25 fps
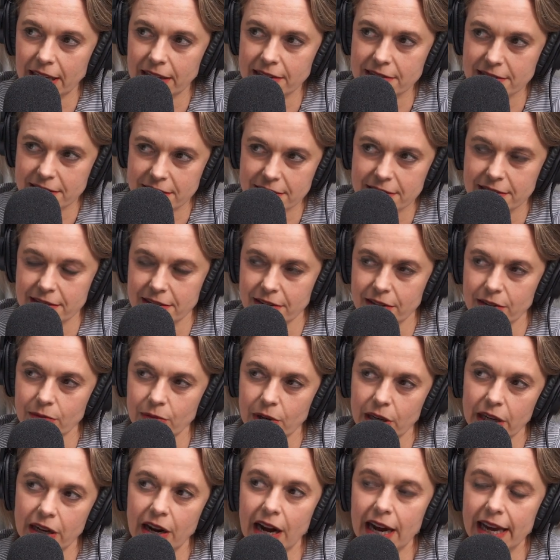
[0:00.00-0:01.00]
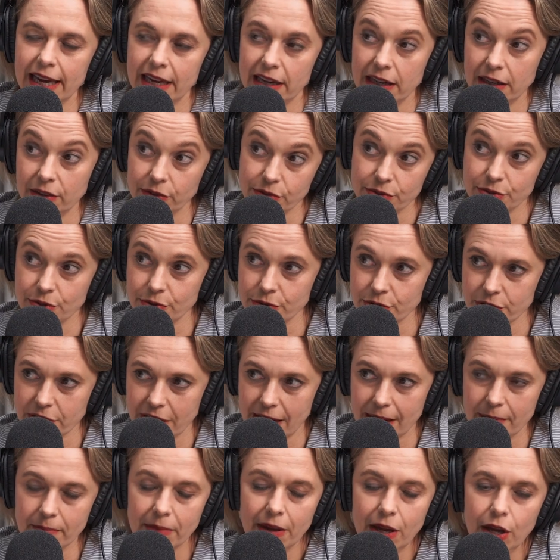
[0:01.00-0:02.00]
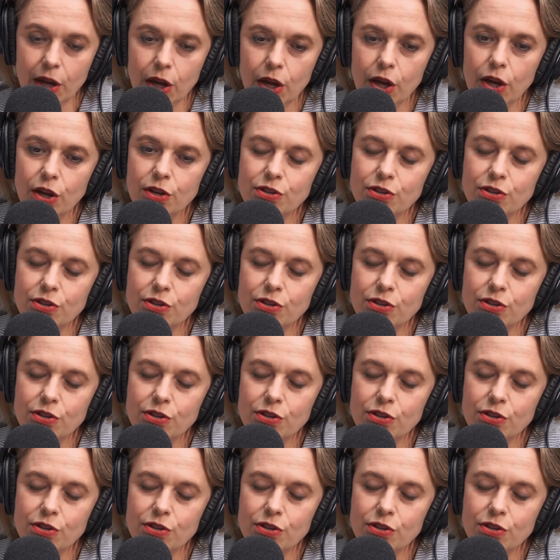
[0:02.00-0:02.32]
insistent on wearing high heels all the time.